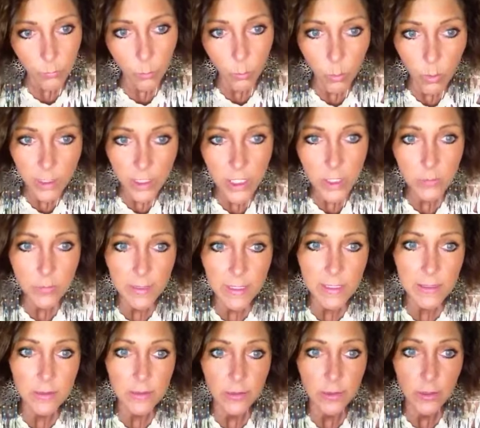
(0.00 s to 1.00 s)
What do you
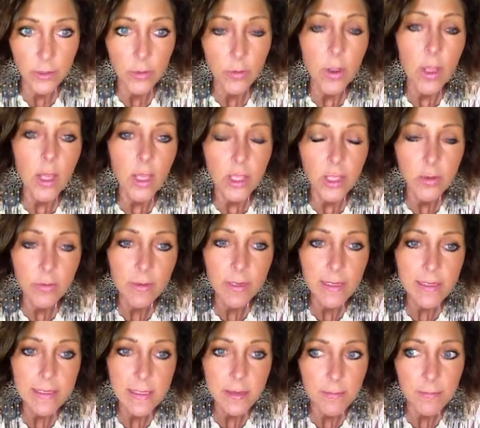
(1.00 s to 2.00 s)
need to do? You
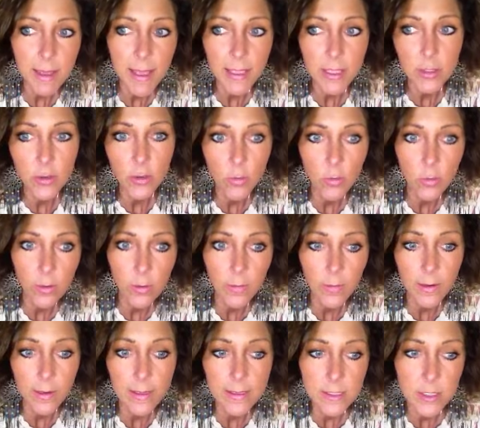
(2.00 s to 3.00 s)
need to make
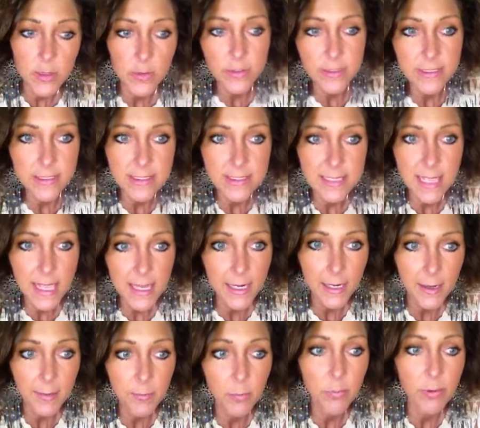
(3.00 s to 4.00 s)
your
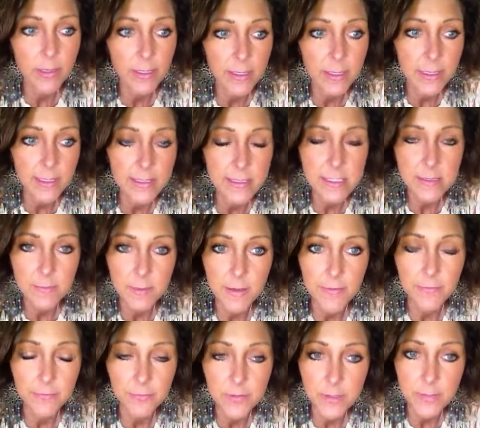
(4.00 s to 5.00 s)
setup what it needs to
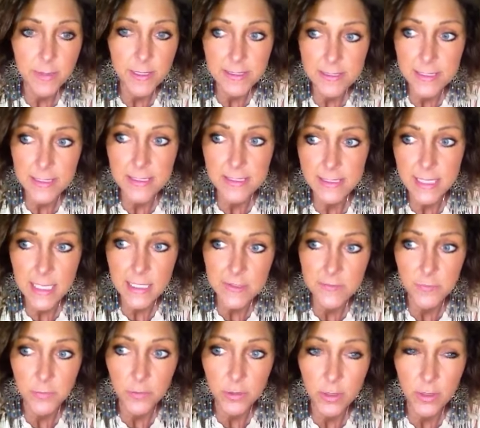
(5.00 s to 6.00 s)
be
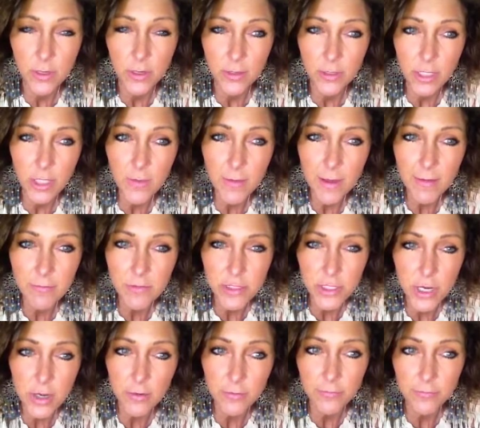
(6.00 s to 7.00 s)
successful. You know, do you have
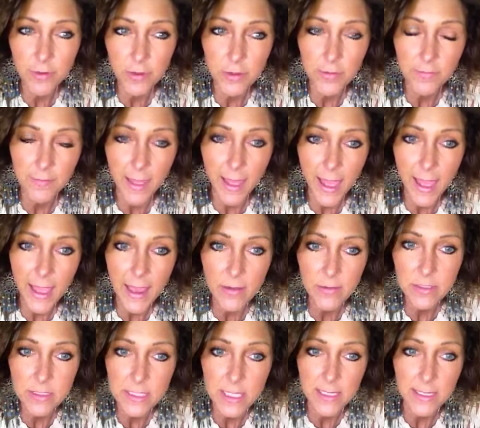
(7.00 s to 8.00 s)
junk food in the
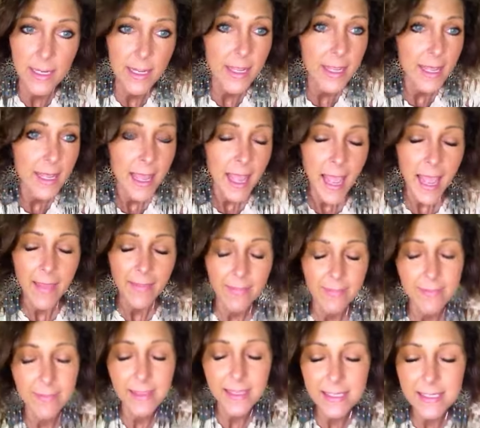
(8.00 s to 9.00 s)
house that, and
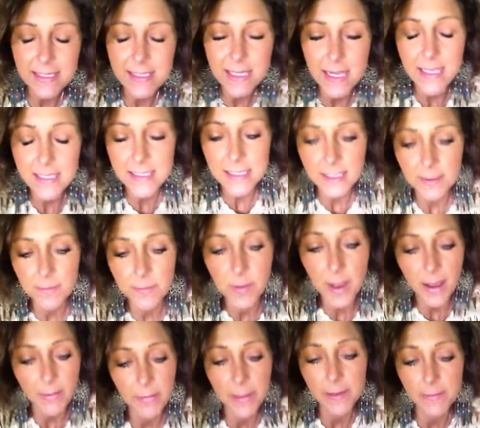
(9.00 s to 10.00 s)
this doesn't,
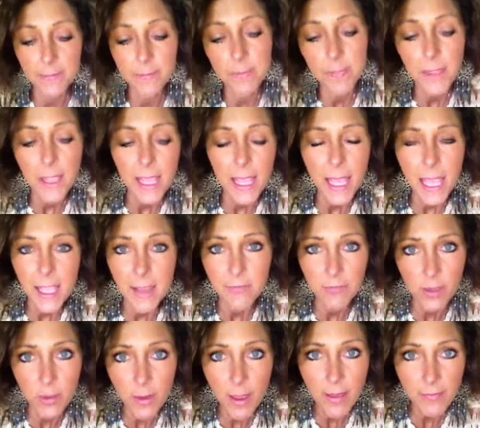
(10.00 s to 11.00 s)
I mean, if
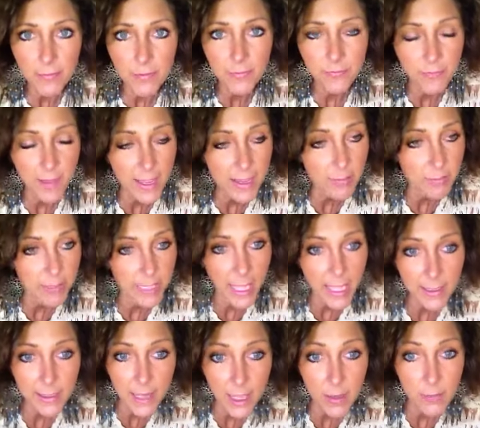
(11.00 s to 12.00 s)
you have a family,
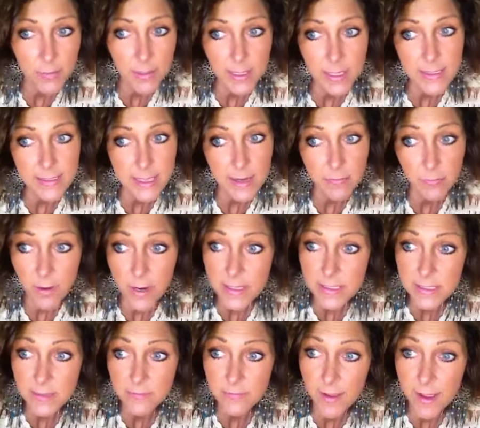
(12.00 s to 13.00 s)
I know because I've
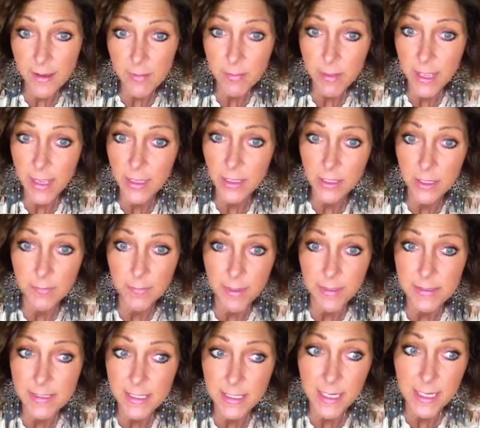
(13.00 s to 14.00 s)
raised a family, you know, my
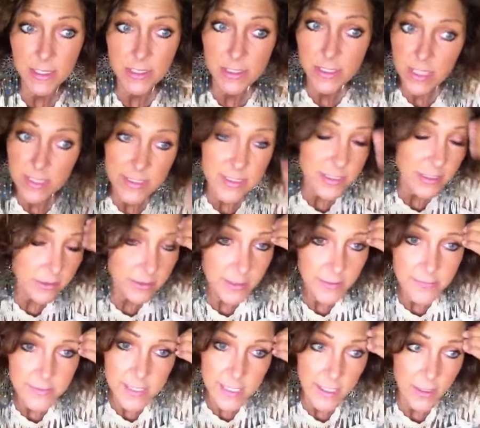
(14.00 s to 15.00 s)
teenage son still
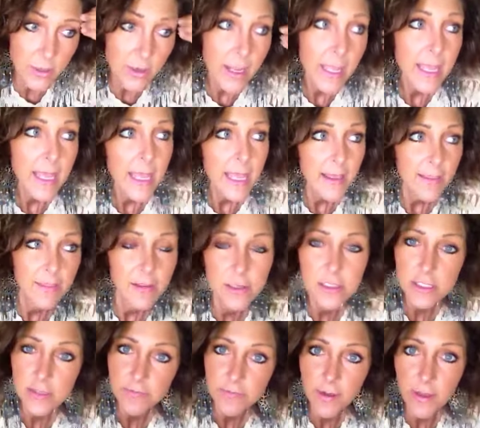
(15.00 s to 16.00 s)
lives here.
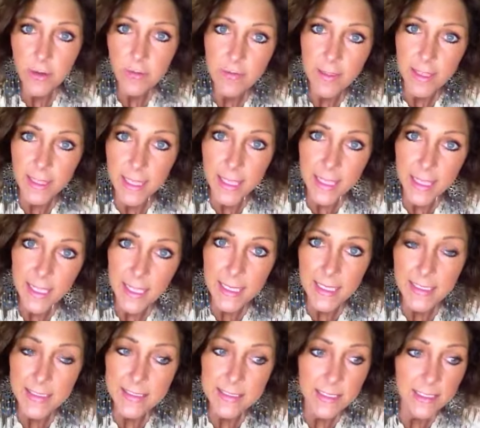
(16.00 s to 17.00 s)
There's food that he
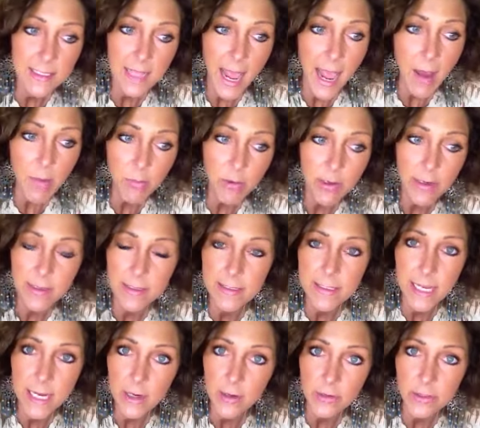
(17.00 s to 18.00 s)
eats that I would not
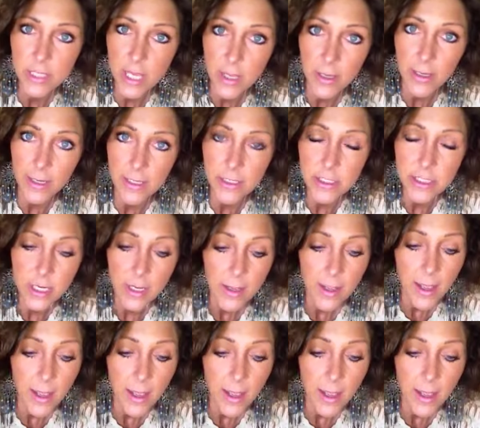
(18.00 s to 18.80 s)
dare touch.